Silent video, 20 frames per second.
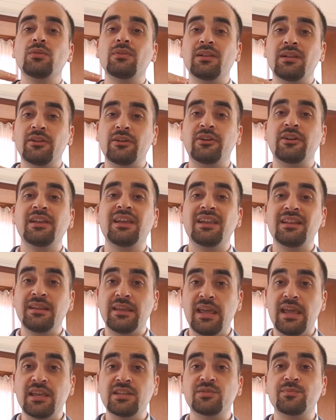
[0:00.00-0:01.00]
to the learning
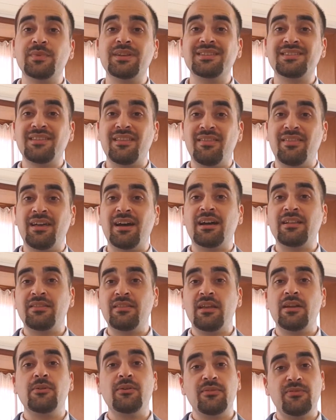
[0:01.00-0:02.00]
engagements that
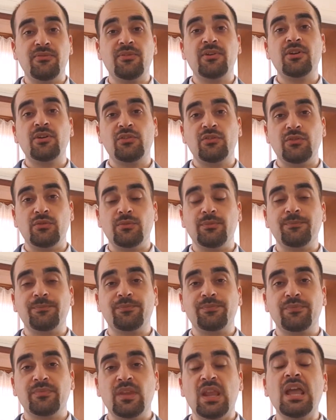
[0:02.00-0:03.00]
they refer to.
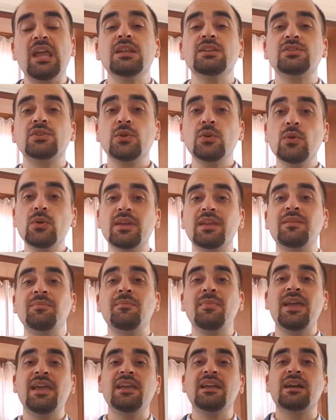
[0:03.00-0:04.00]
So you can
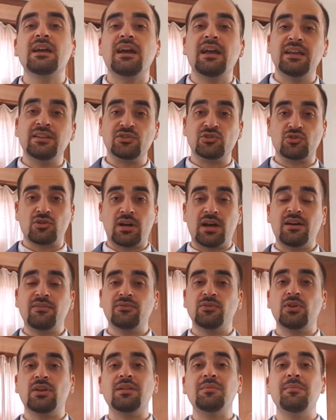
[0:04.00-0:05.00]
make a
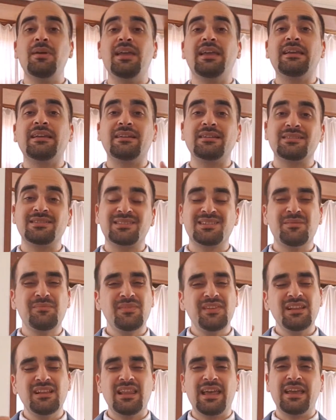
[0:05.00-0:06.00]
draft, you can make
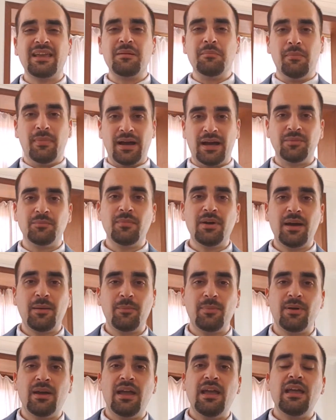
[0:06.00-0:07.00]
something like a mind
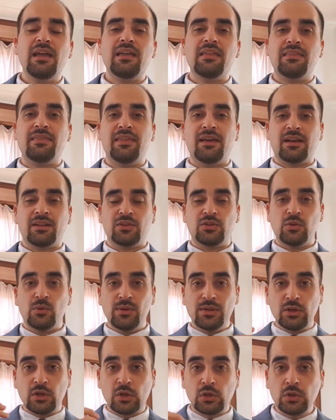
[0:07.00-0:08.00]
map that you
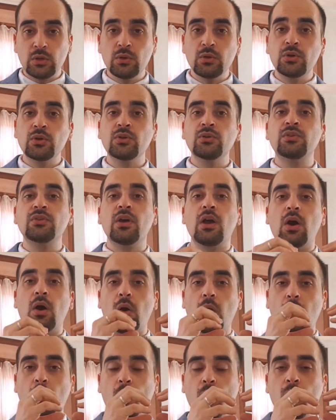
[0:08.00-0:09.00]
include
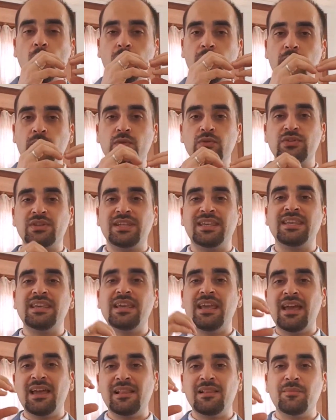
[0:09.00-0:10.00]
all those
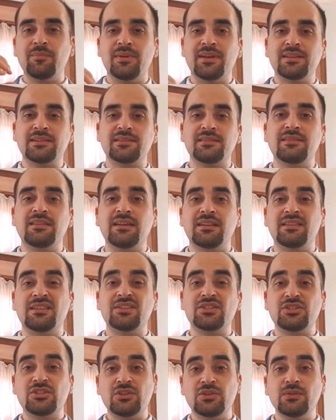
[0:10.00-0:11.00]
key elements that the
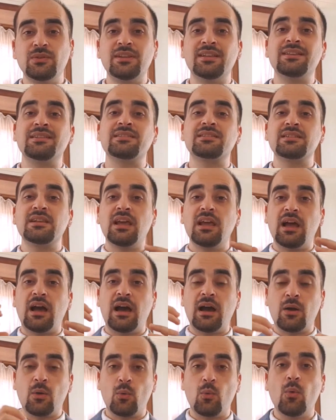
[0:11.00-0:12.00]
students
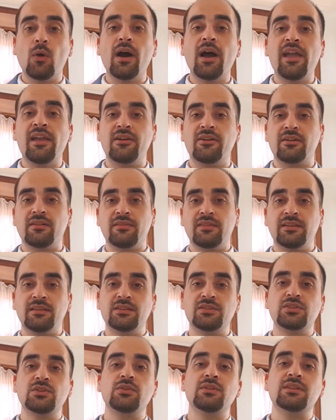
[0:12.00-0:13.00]
acquire, that
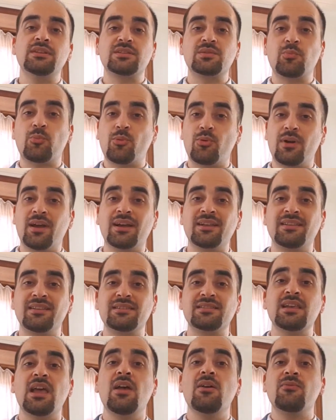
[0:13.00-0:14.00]
the students
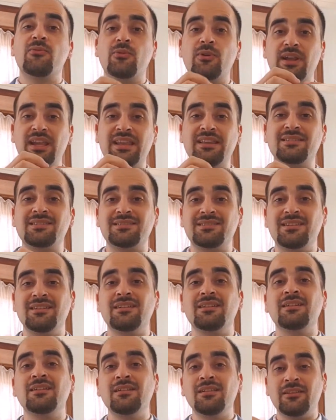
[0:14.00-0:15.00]
practice for each
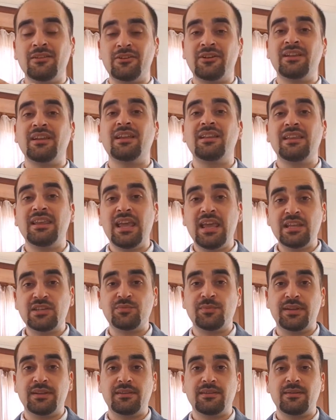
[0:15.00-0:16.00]
single learning
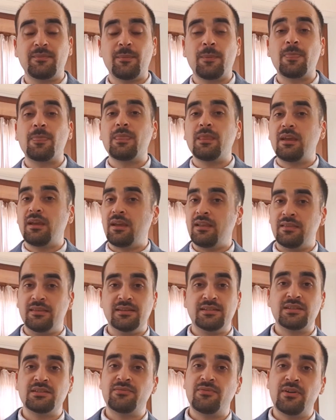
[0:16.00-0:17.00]
engagement. And
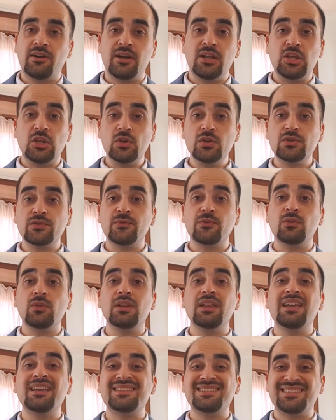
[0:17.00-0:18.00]
this is very
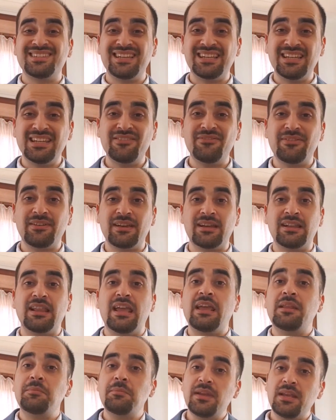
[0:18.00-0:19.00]
useful, significant,
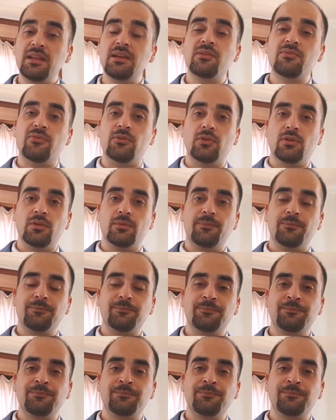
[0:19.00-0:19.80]
and meaningful.